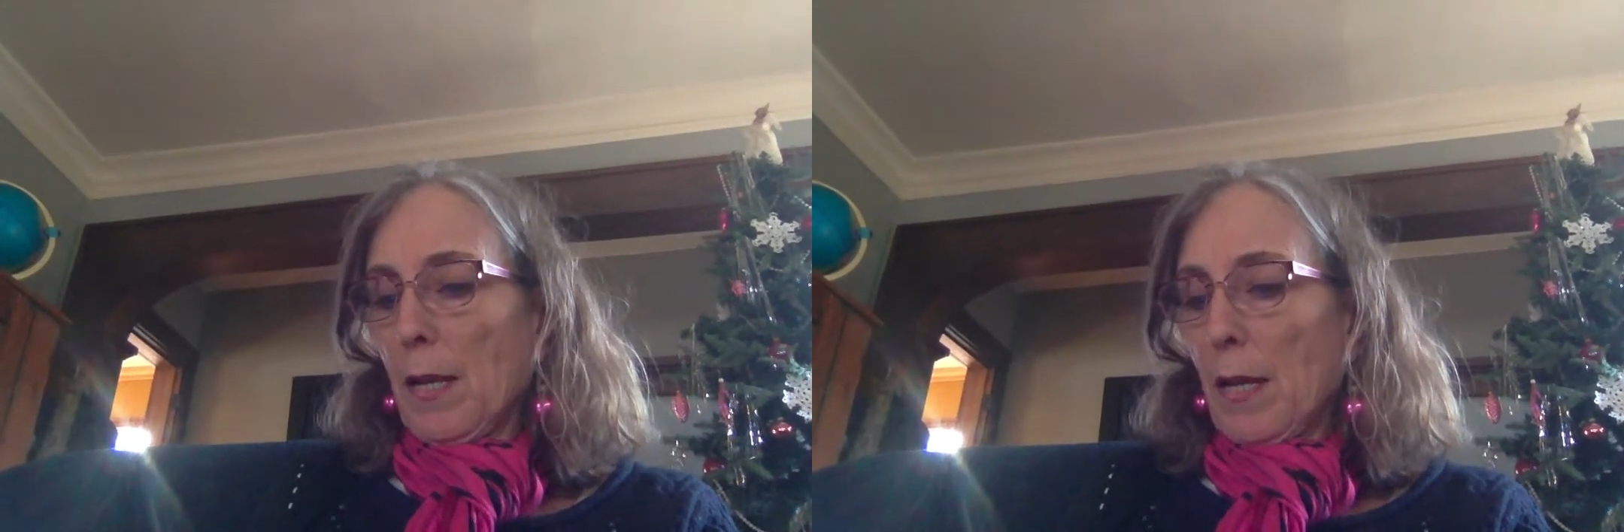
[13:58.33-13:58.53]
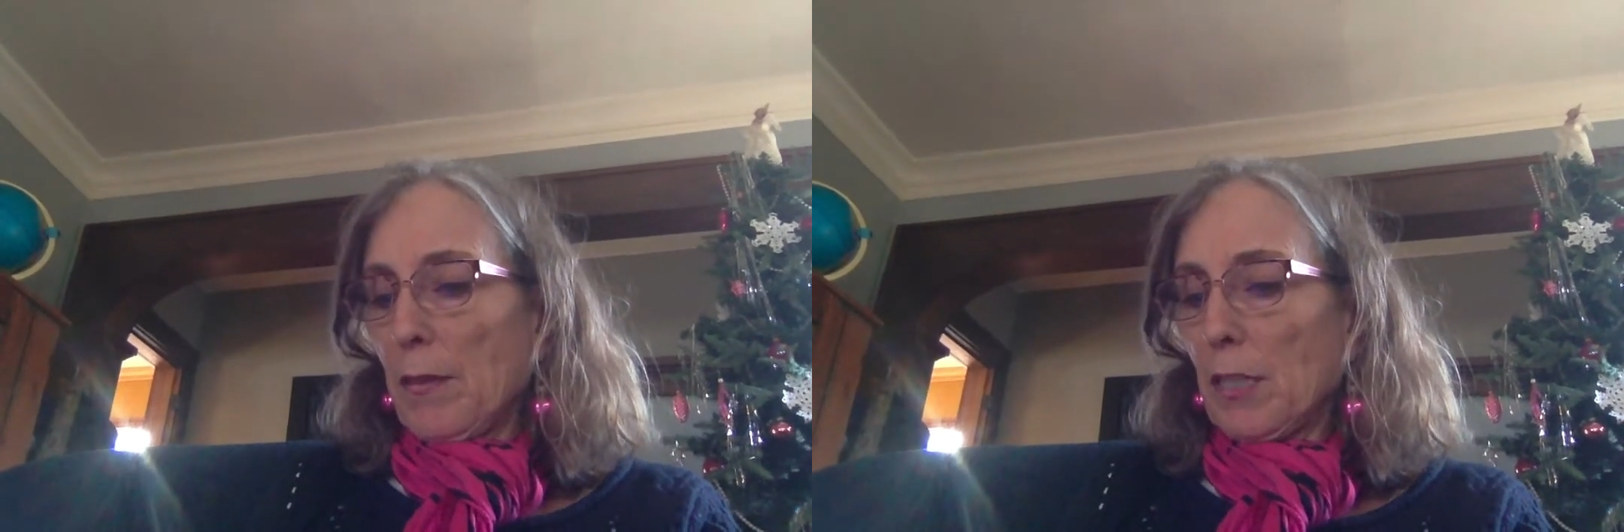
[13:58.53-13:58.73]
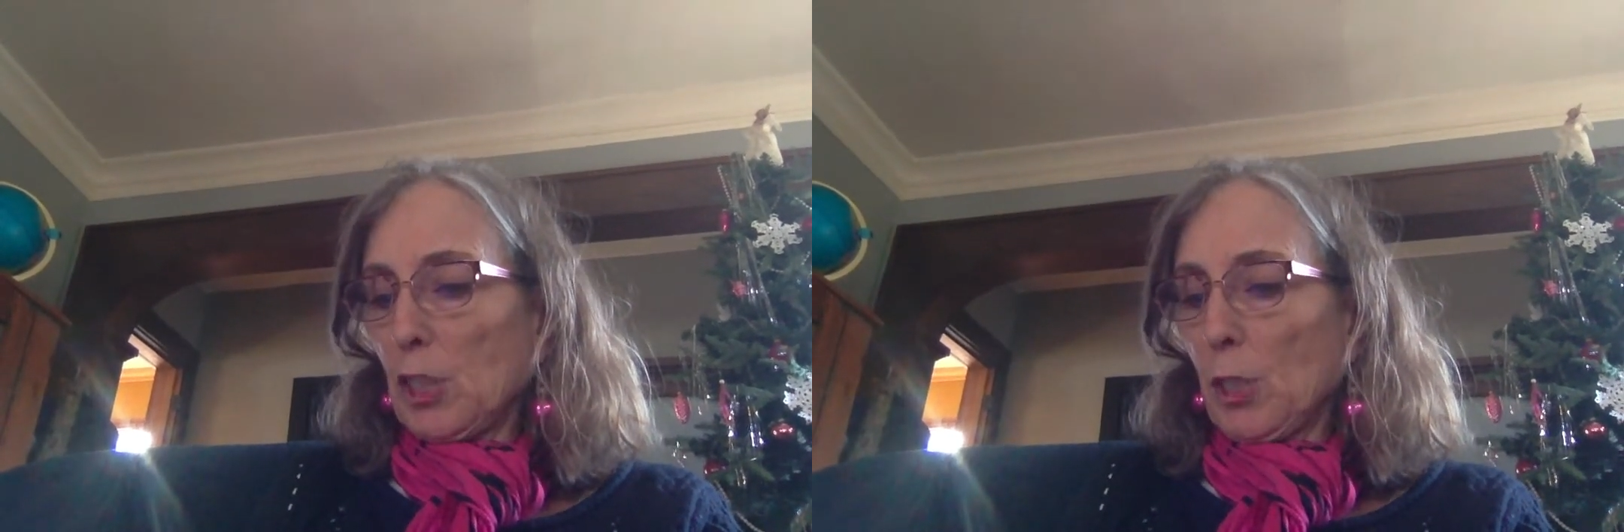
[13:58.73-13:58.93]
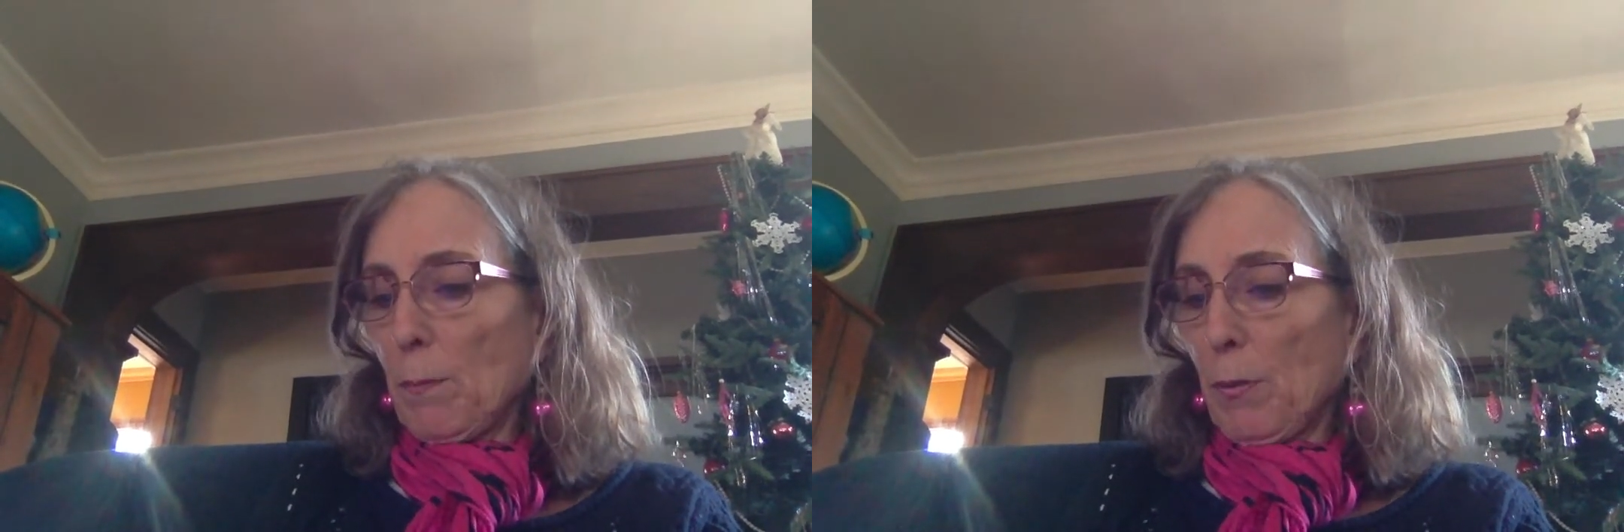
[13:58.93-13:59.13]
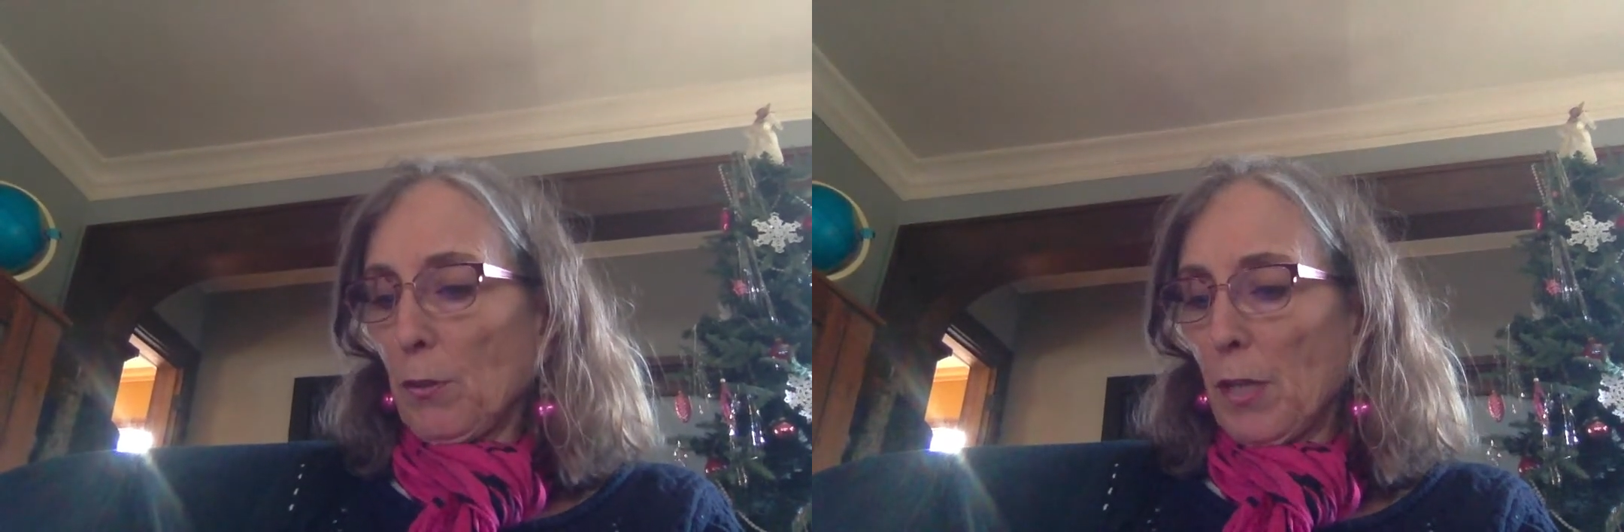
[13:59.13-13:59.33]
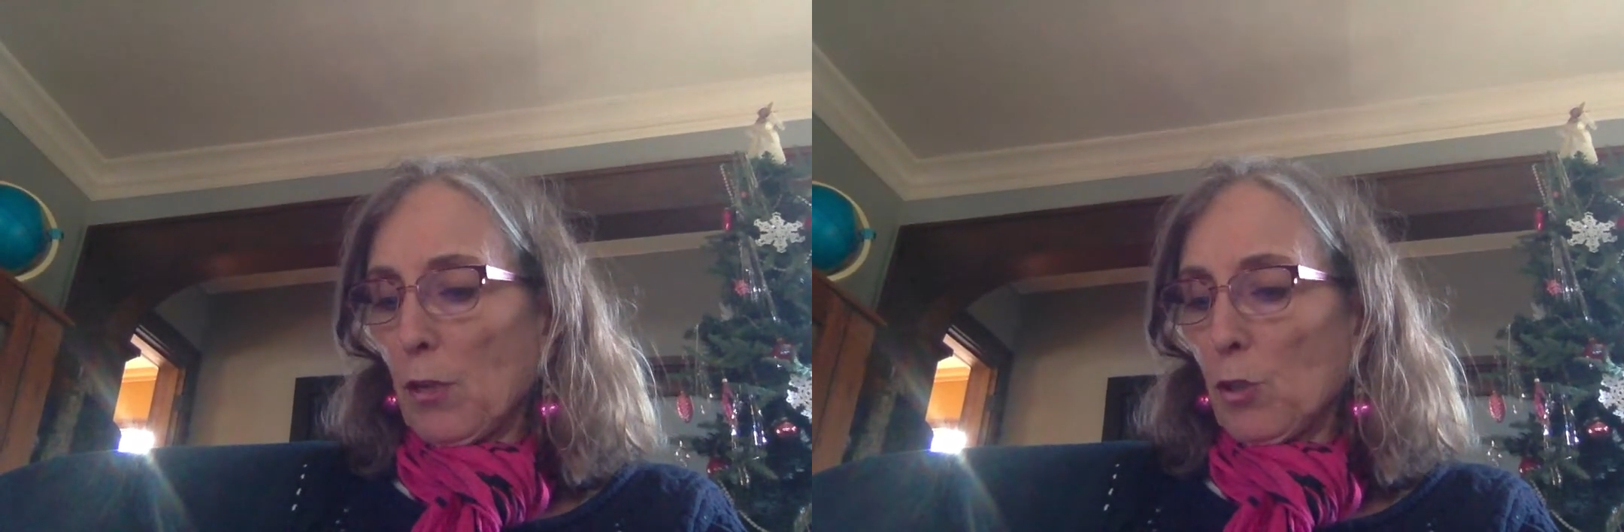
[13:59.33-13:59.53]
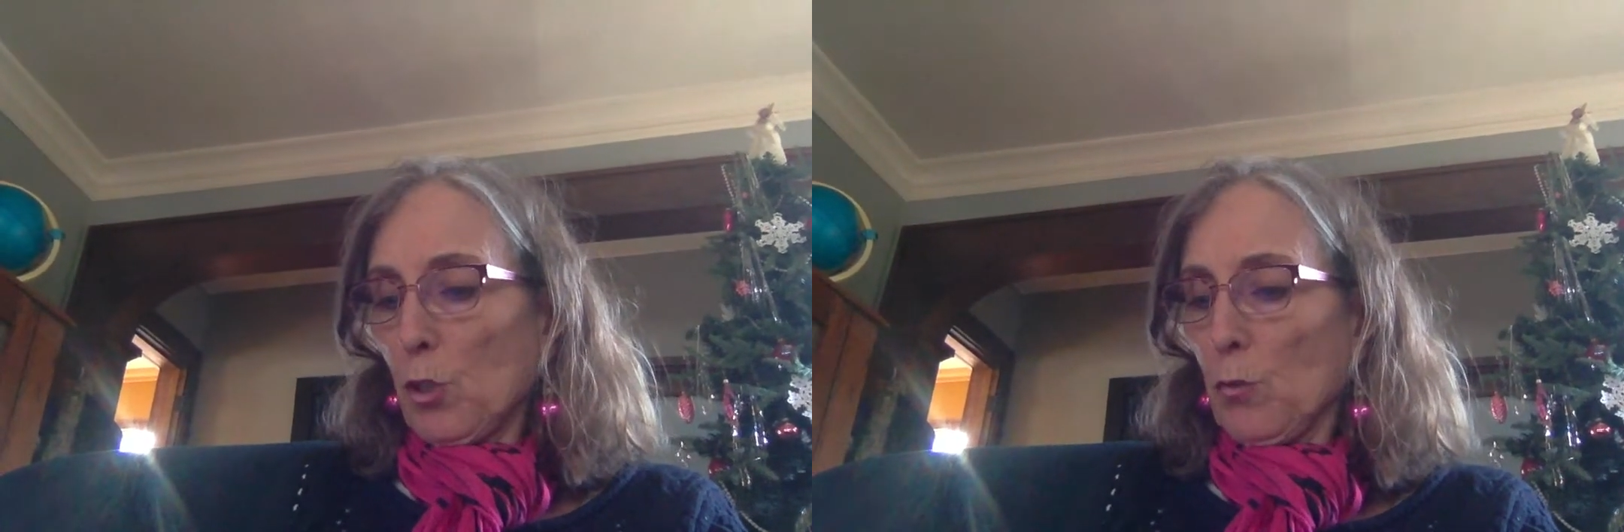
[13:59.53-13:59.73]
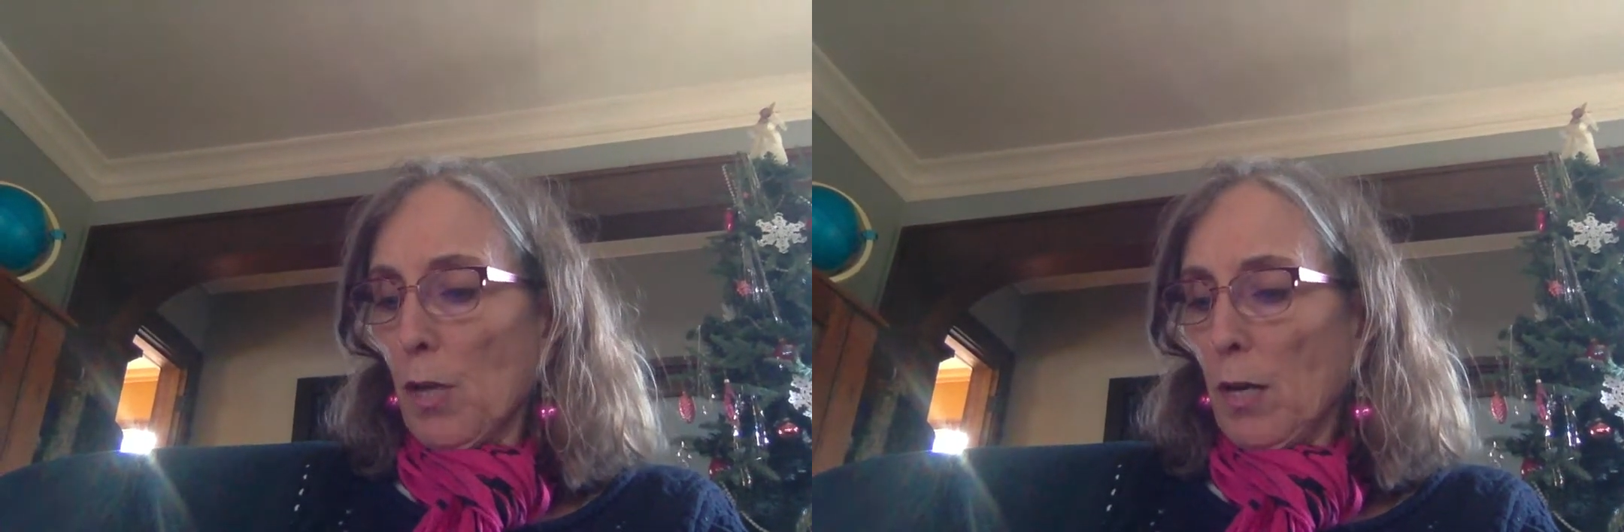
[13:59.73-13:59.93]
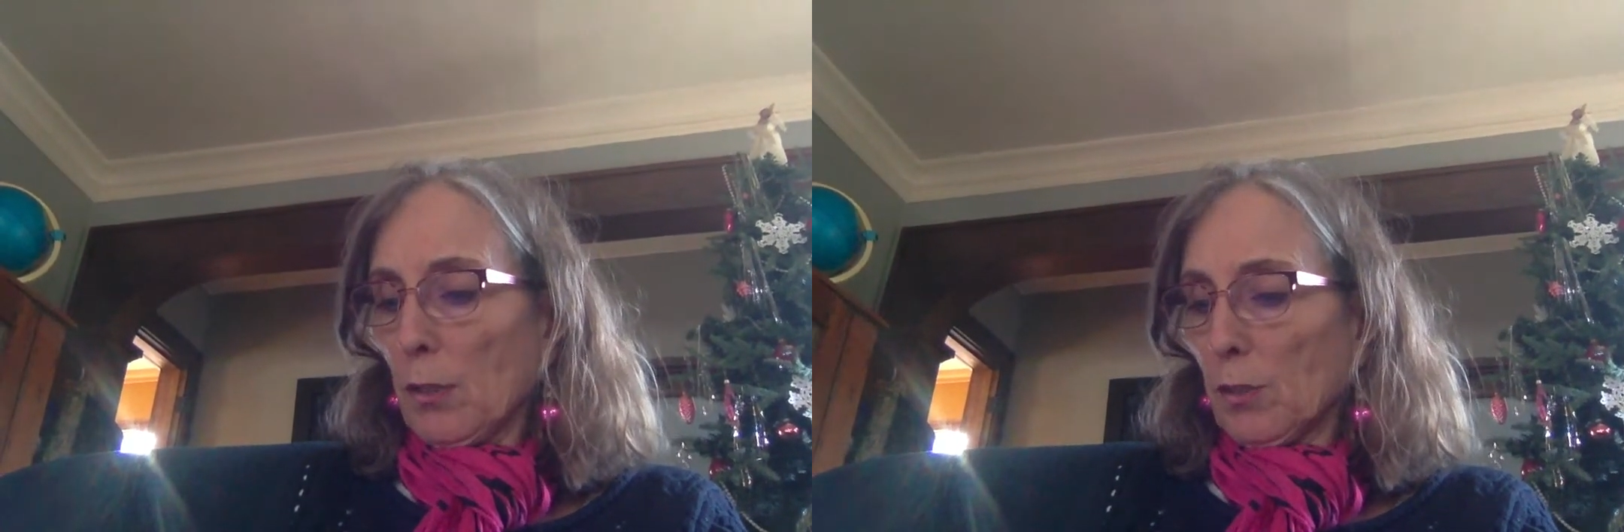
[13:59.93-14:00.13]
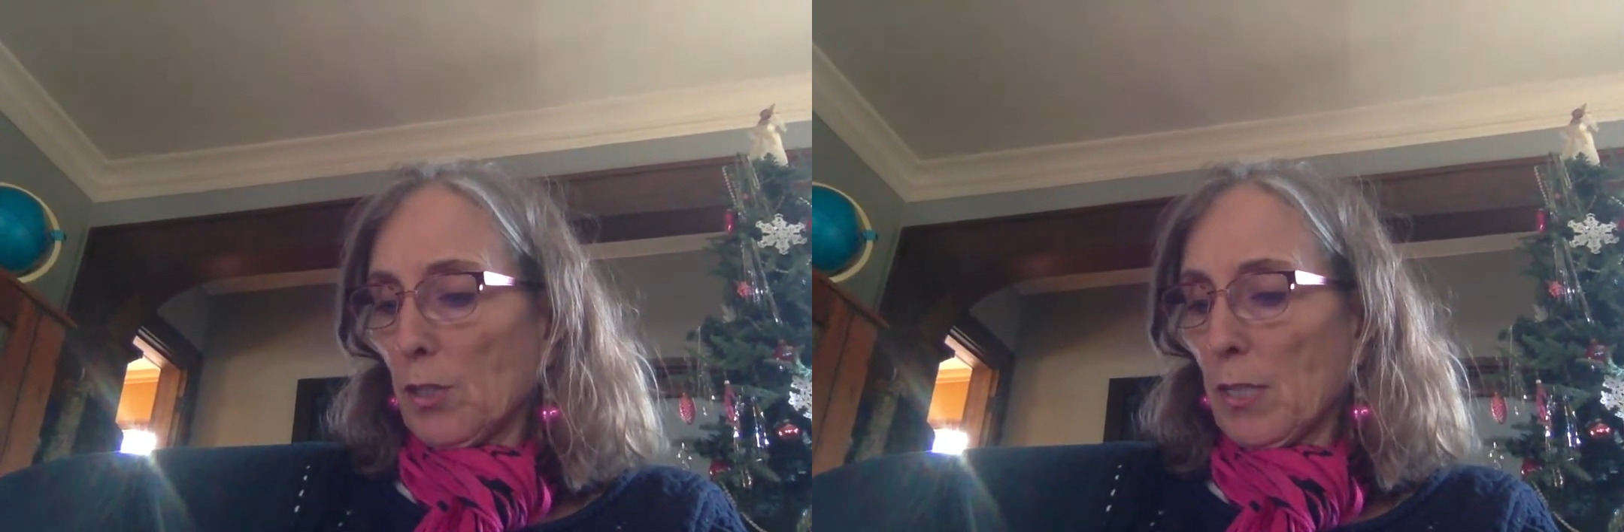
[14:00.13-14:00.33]
and then she pulled out
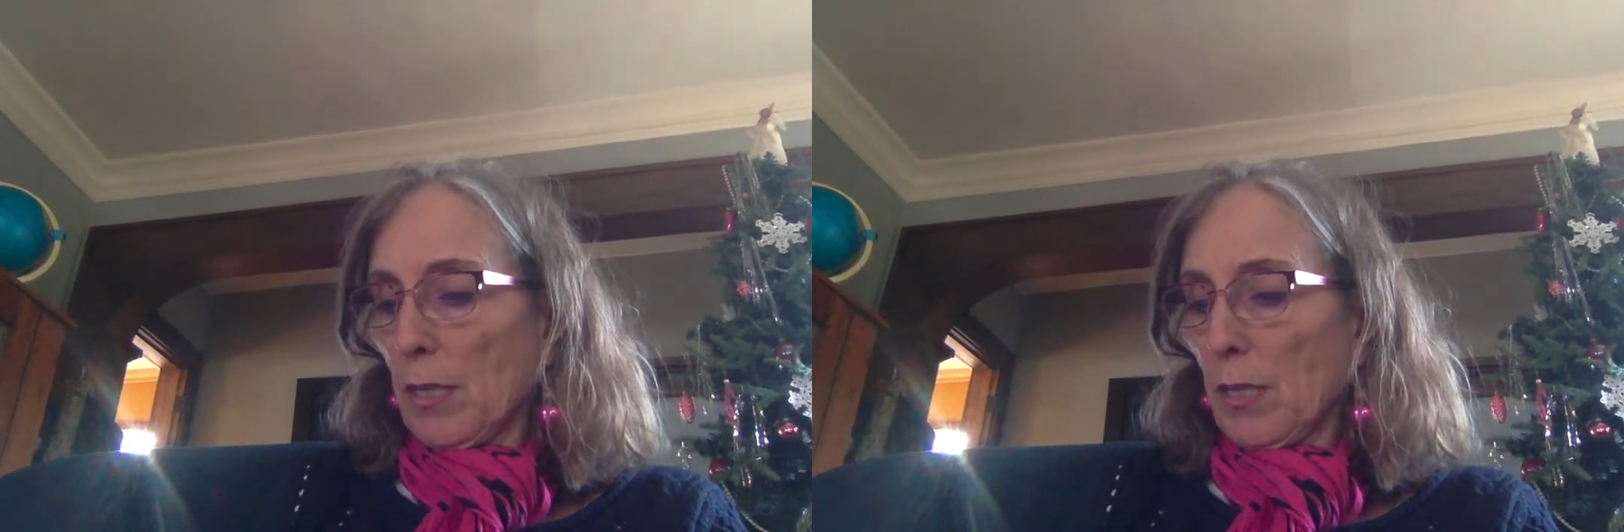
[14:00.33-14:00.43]
$2 and